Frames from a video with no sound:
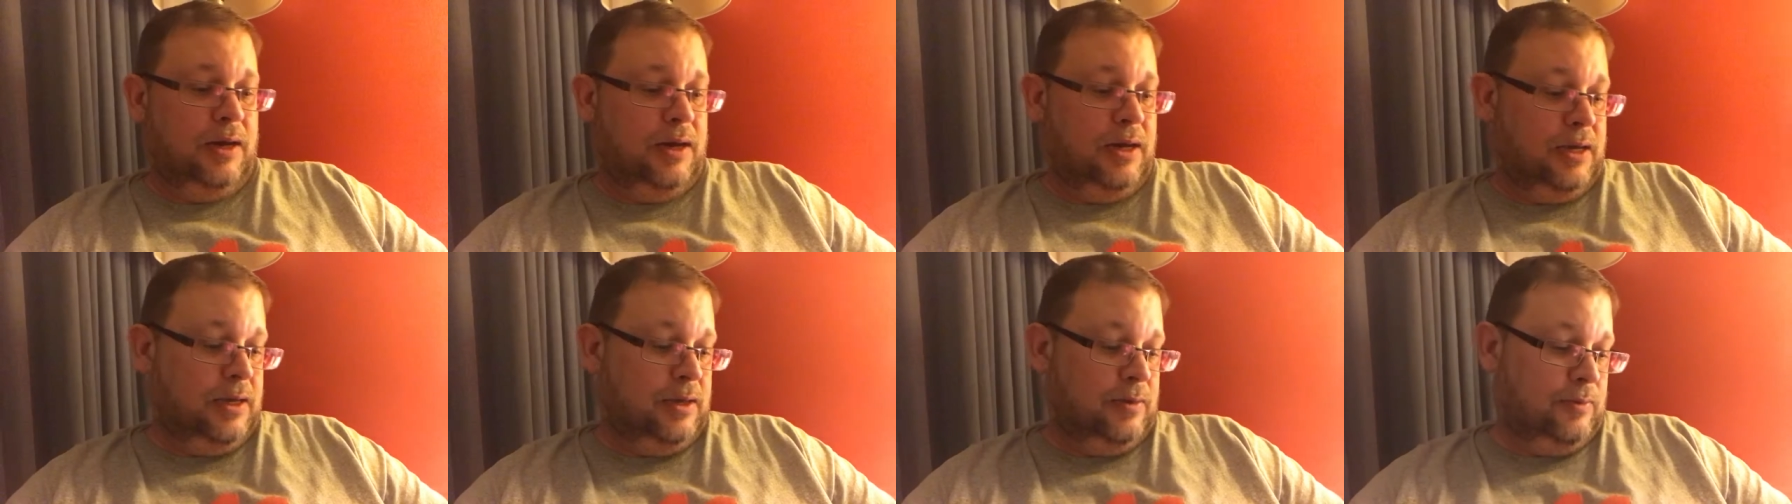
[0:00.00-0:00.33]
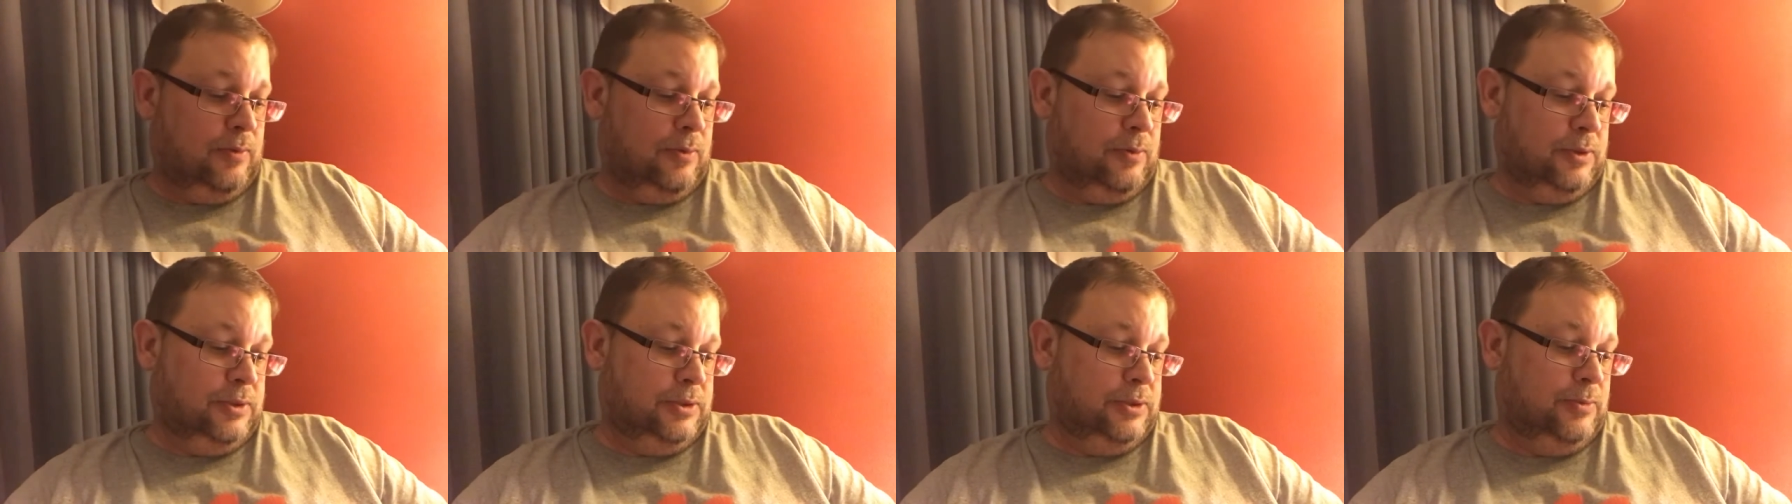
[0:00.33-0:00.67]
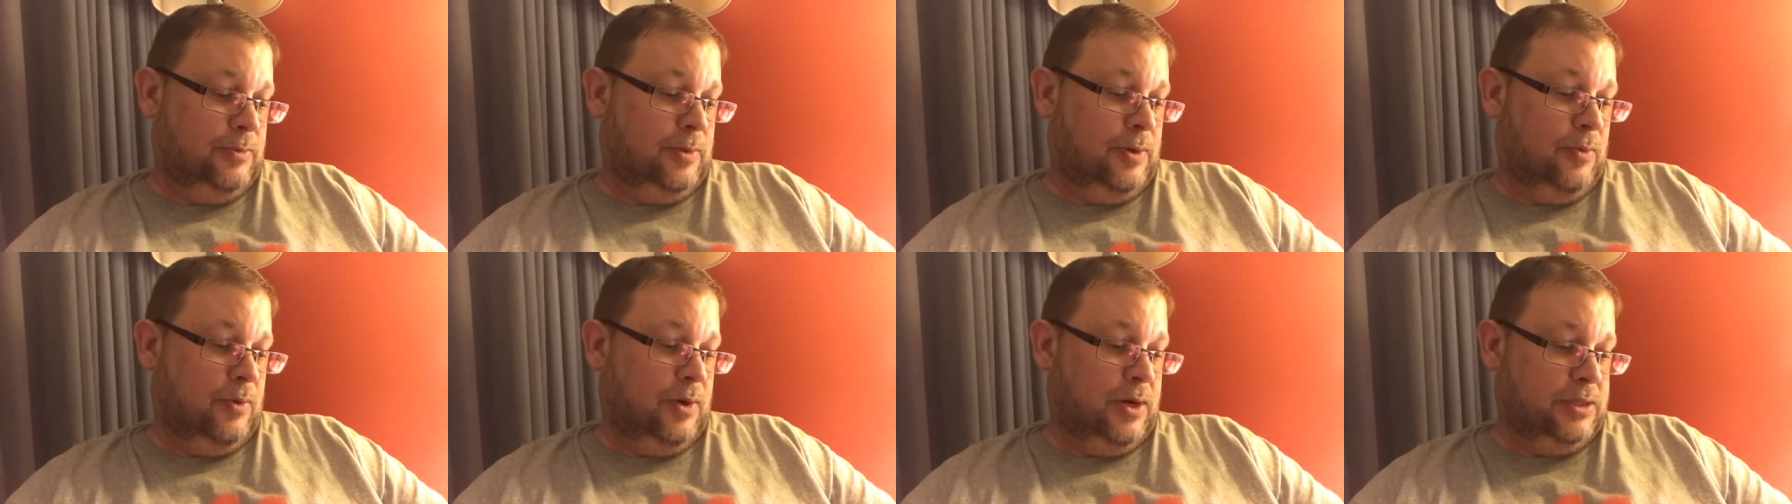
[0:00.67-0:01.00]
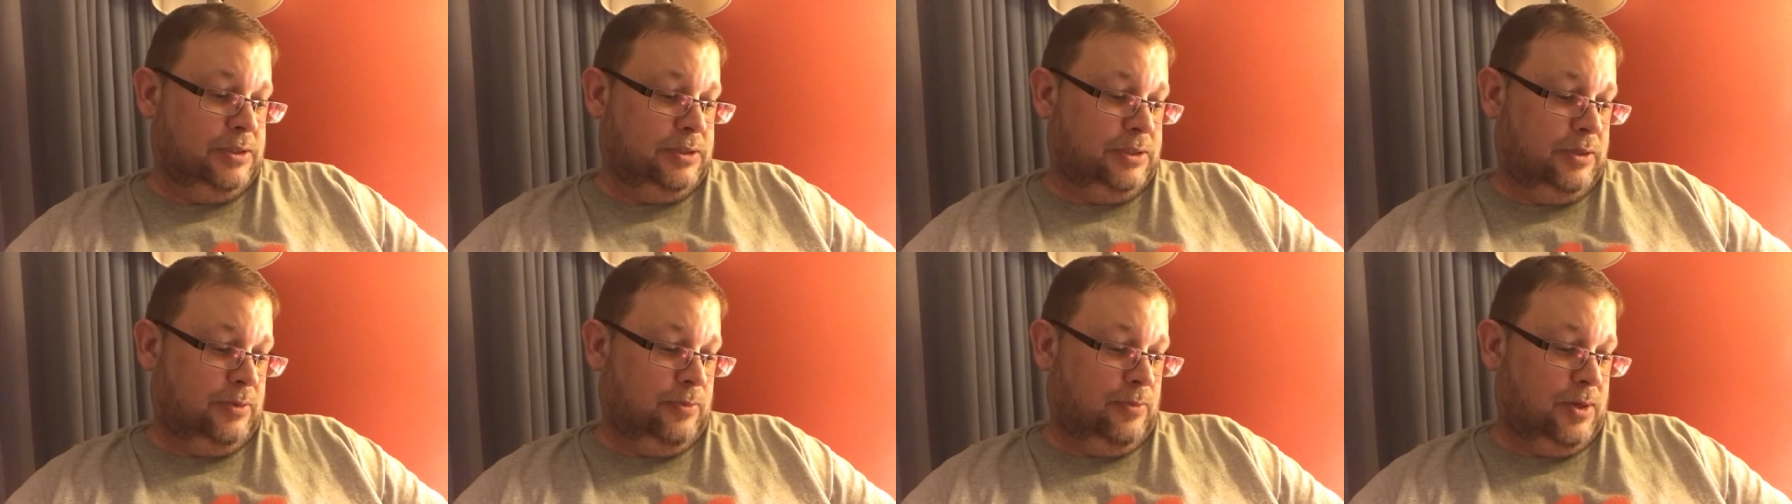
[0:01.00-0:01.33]
I am going to be
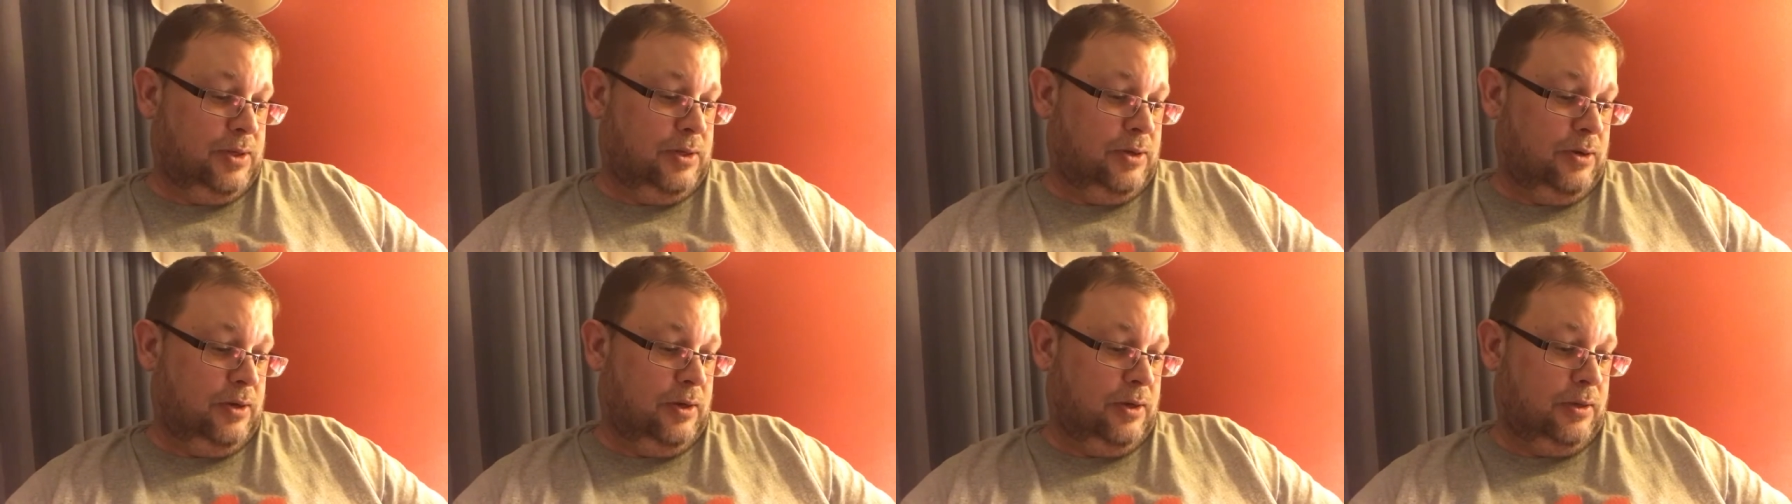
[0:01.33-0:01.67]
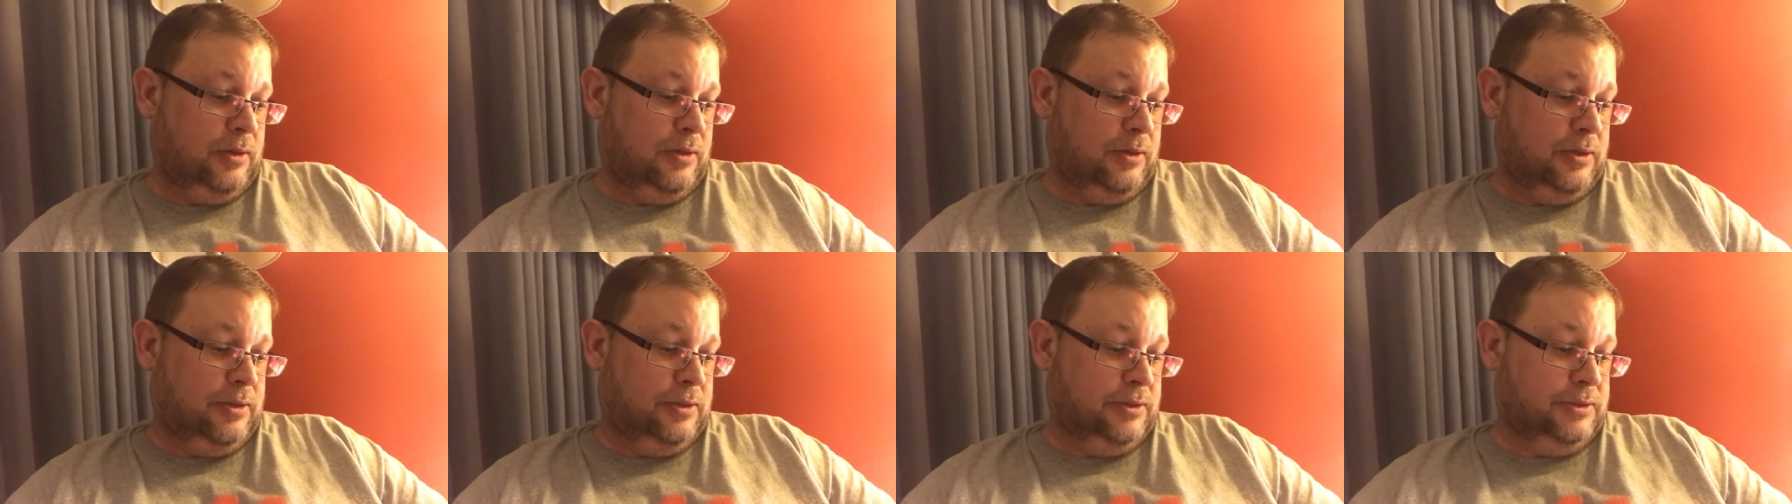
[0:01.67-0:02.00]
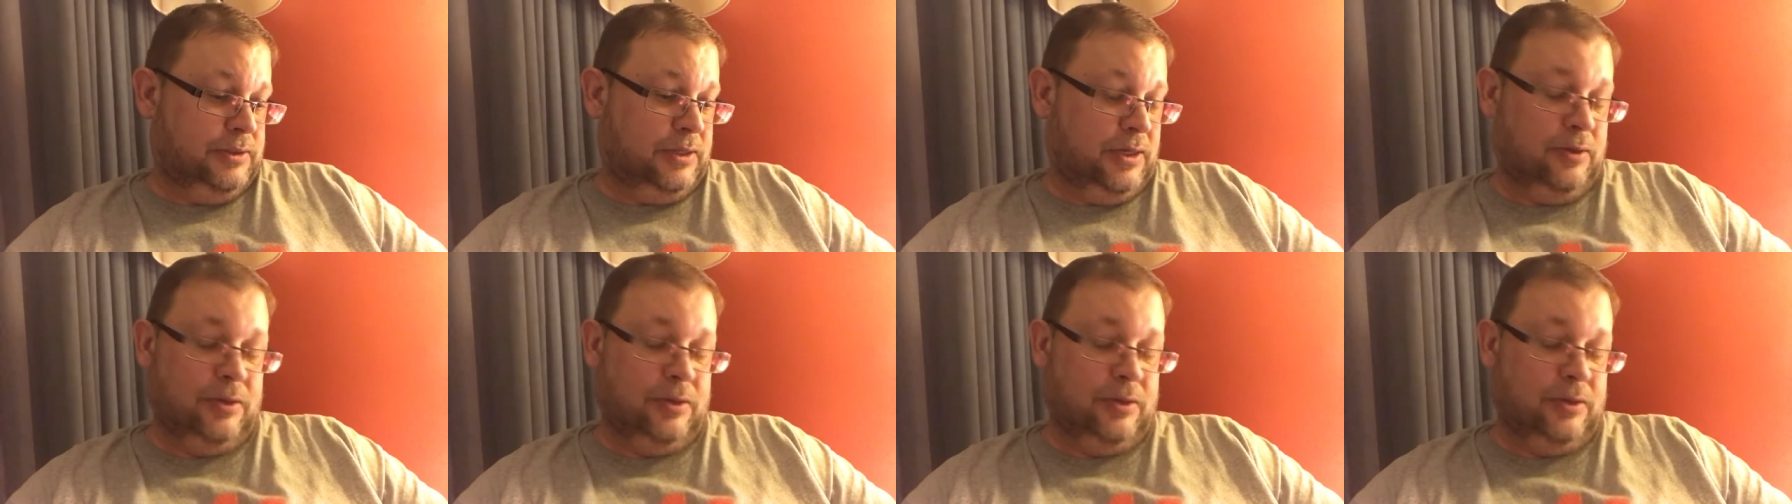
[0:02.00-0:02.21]
washing my dirty clothes.